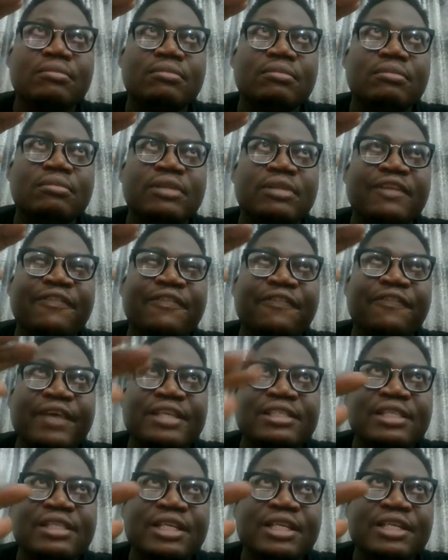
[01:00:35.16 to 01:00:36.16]
the
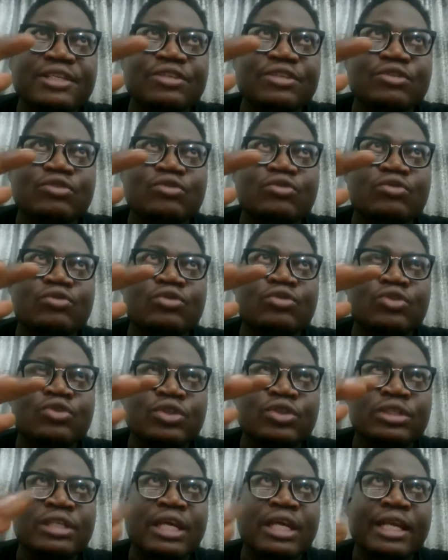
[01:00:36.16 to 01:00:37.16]
first thing is to
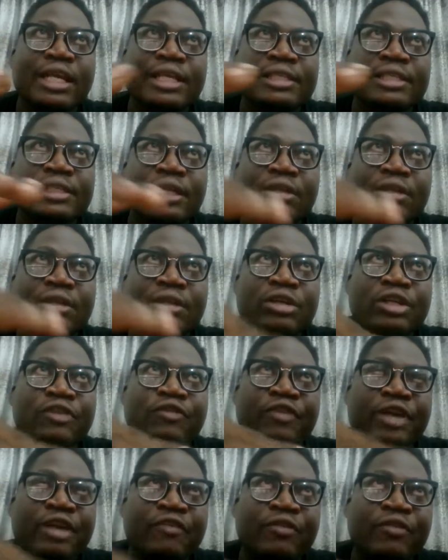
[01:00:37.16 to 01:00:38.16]
know that there is technology
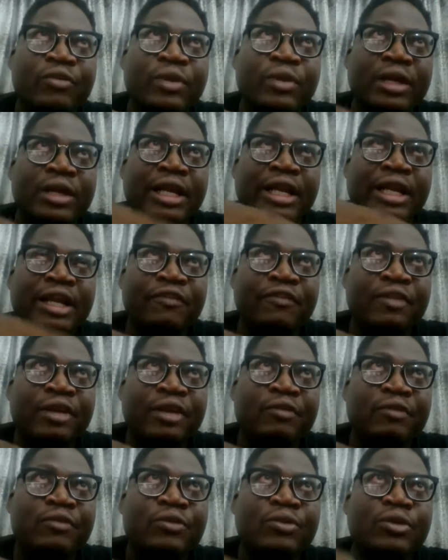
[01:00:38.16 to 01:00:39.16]
for everyone at every
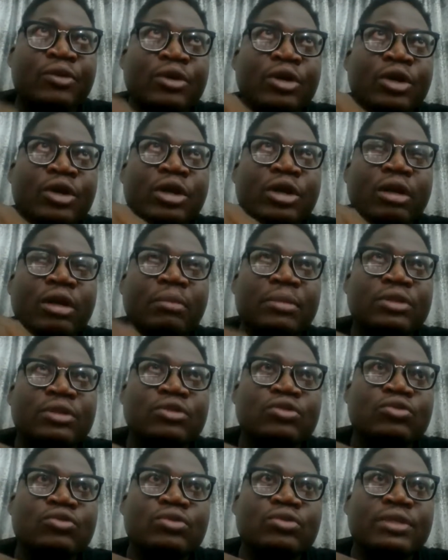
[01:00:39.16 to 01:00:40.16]
level. Number
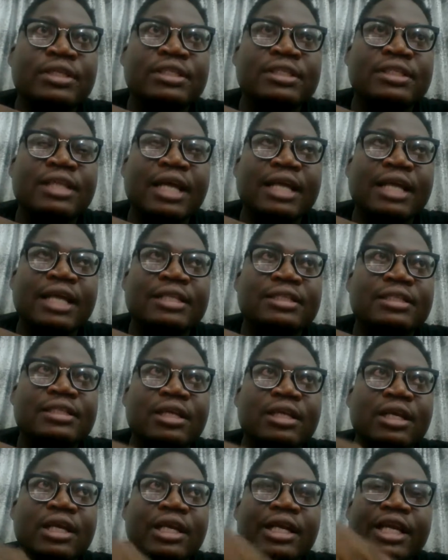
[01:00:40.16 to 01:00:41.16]
two is that
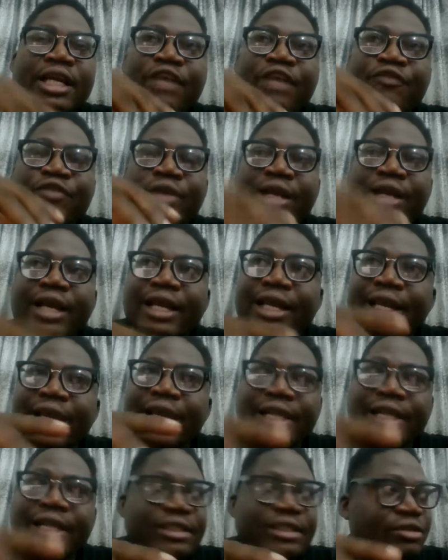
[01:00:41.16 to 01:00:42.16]
if you can
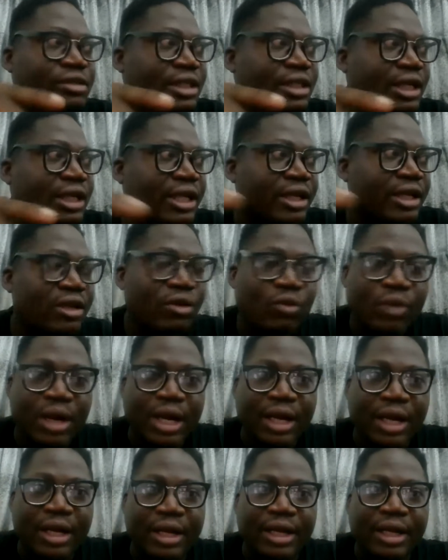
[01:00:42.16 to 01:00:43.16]
get into the lingua,
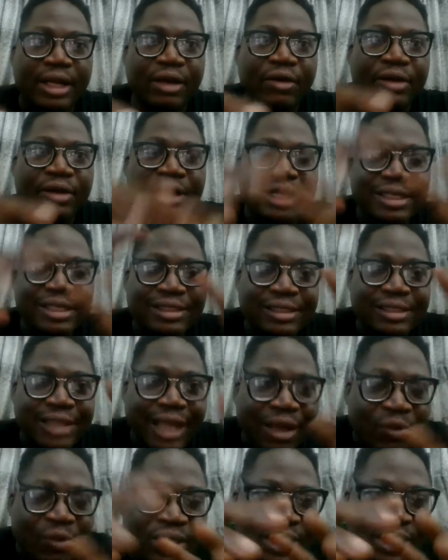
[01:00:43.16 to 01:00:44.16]

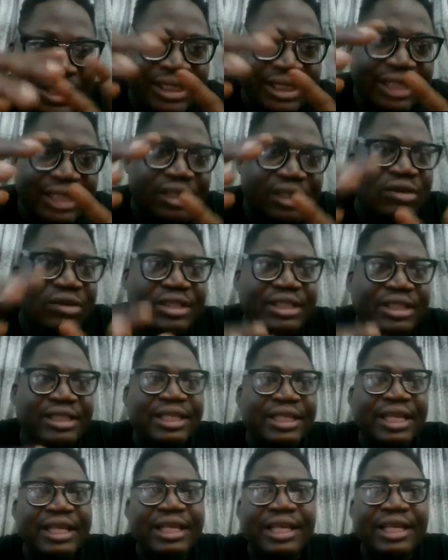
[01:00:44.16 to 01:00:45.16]
understand what this technology
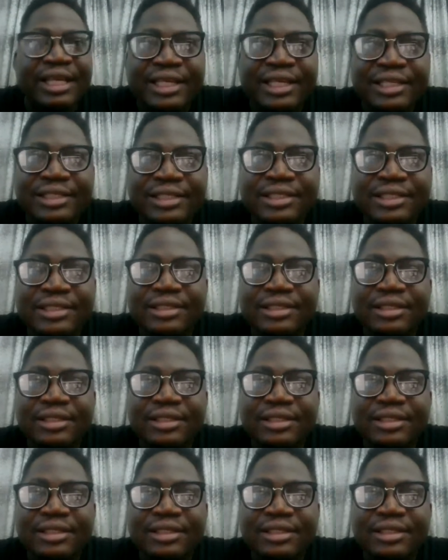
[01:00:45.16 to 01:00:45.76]
thing is,